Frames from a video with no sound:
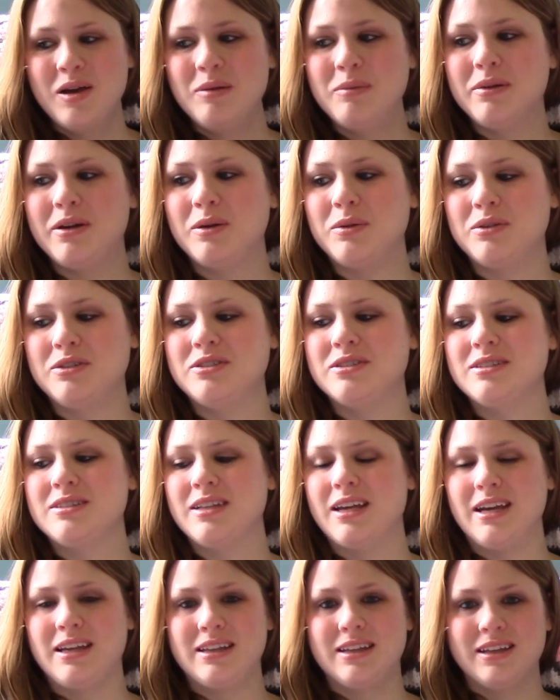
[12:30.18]
But it was just
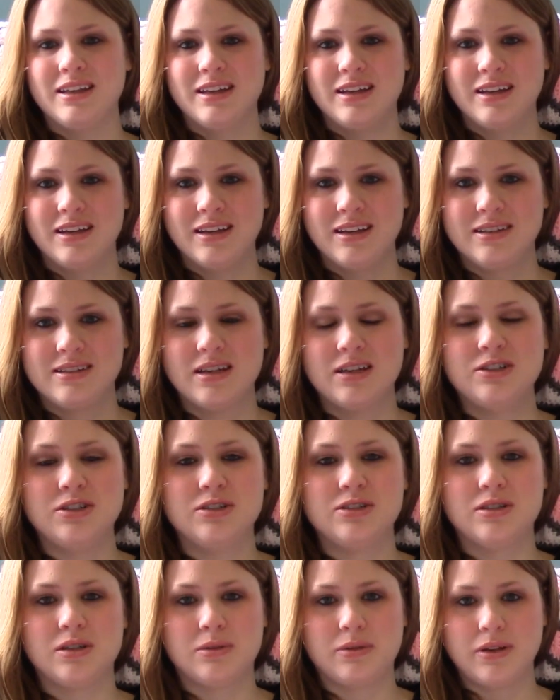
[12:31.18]
like such a
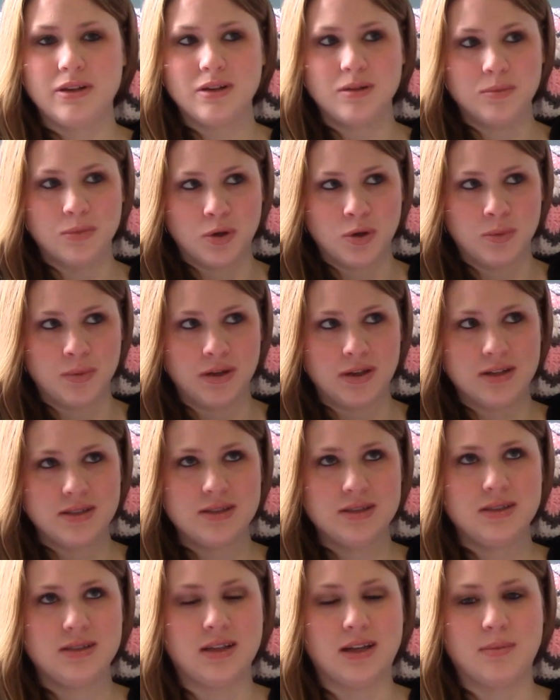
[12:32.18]
surreal moment
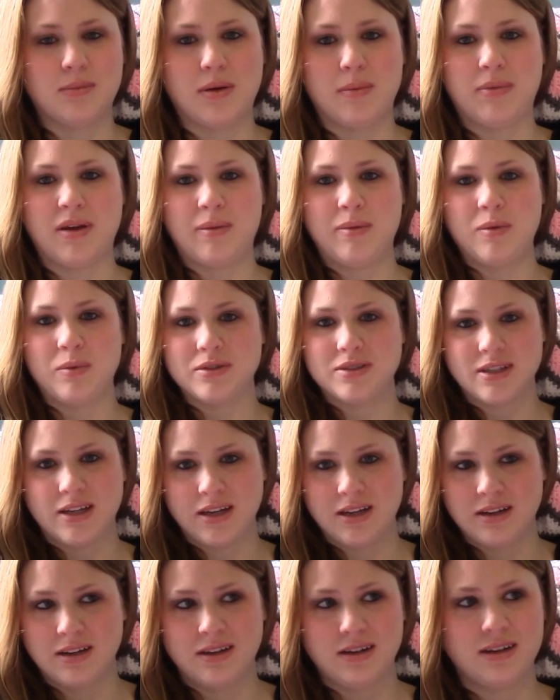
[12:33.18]
that my baby was
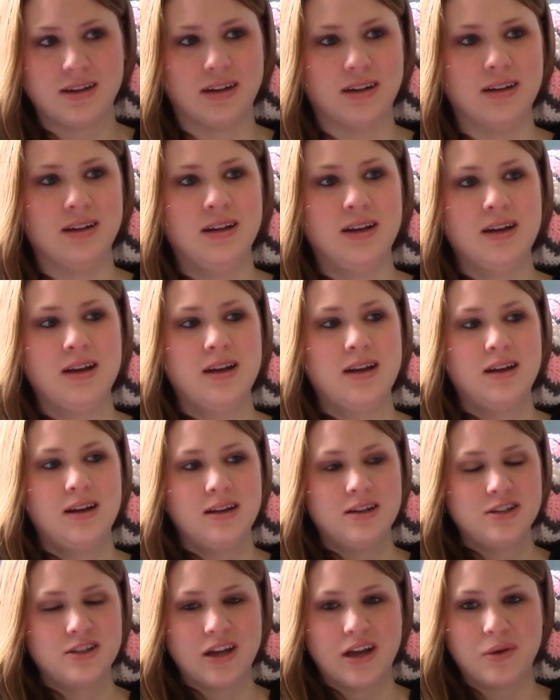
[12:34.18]
here and
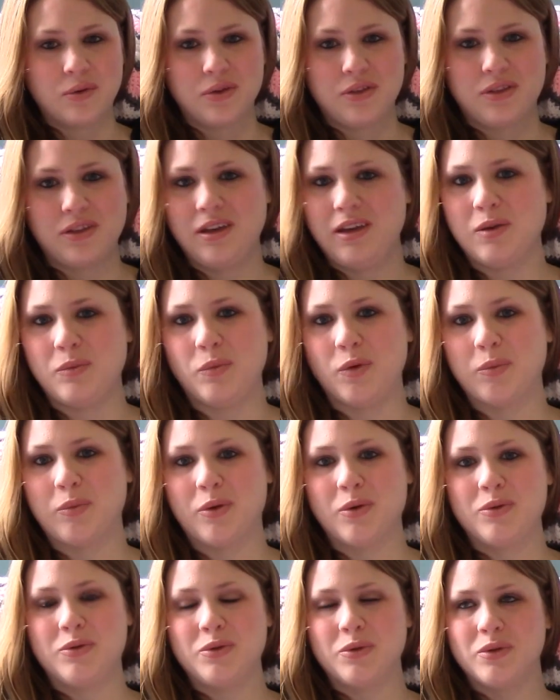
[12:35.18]
healthy, and we're
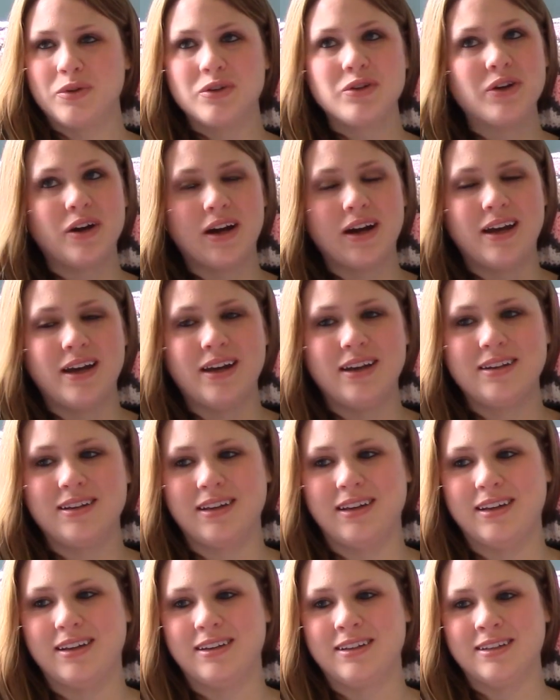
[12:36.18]
both doing great,
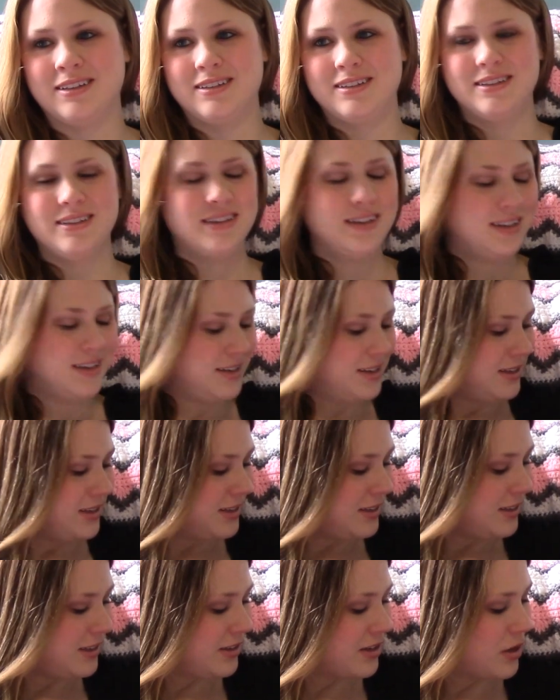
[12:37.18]
and
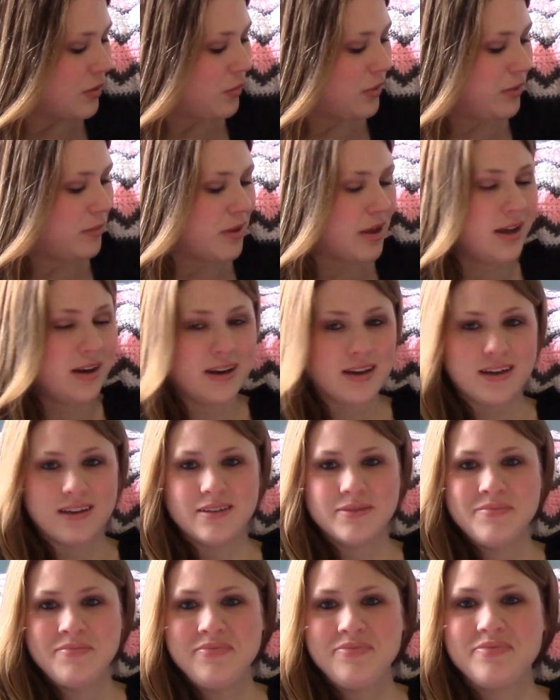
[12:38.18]
you know, we made it.